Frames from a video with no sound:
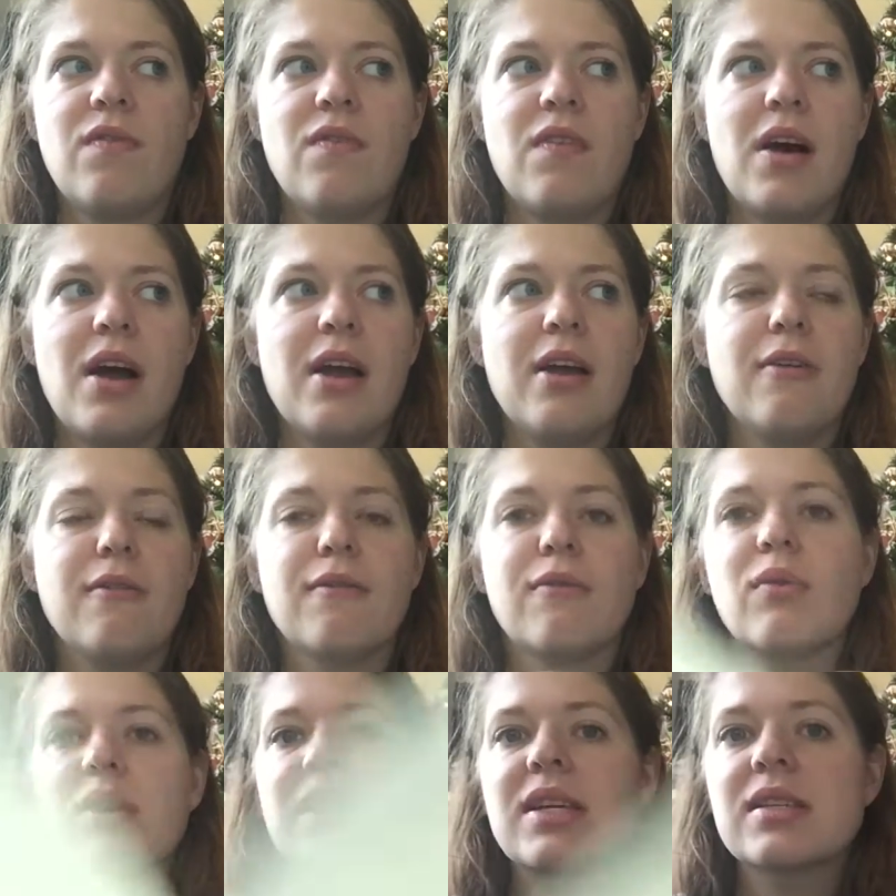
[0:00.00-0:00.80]
5
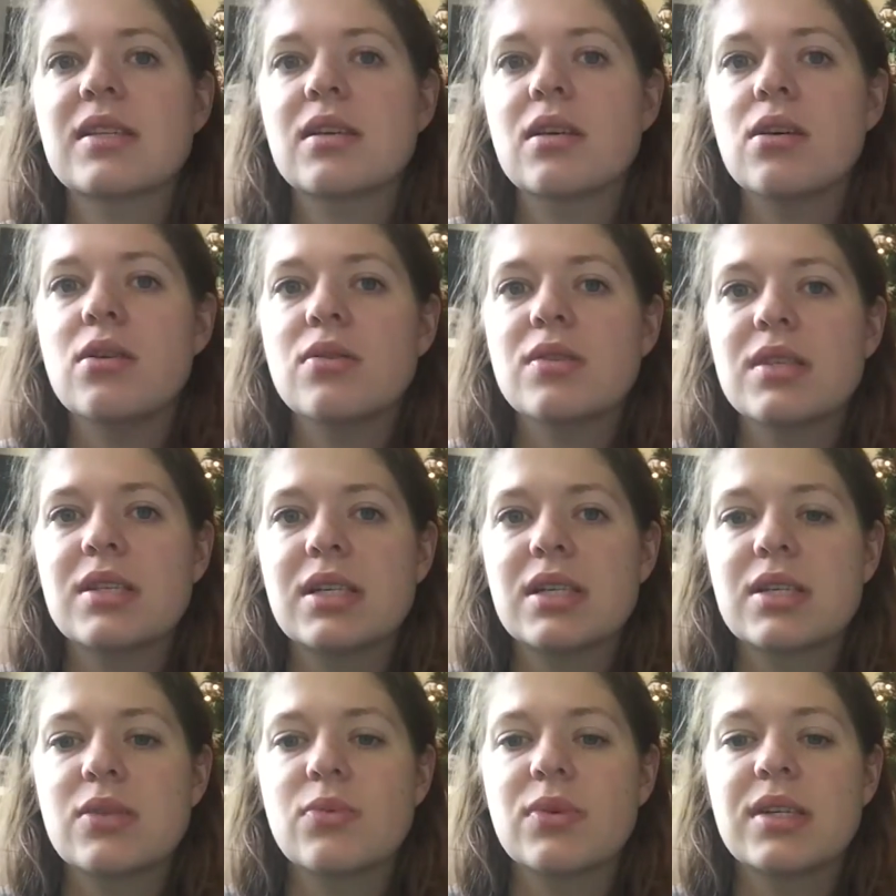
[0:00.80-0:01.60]
weeks ago,
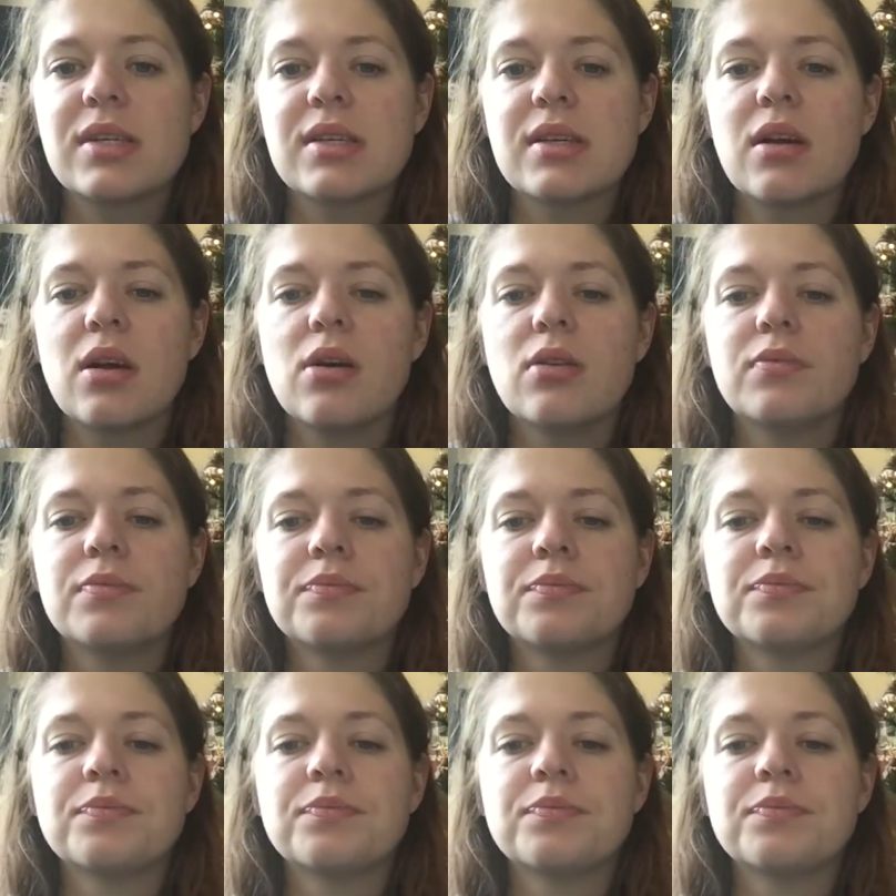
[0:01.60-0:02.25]
6 weeks ago.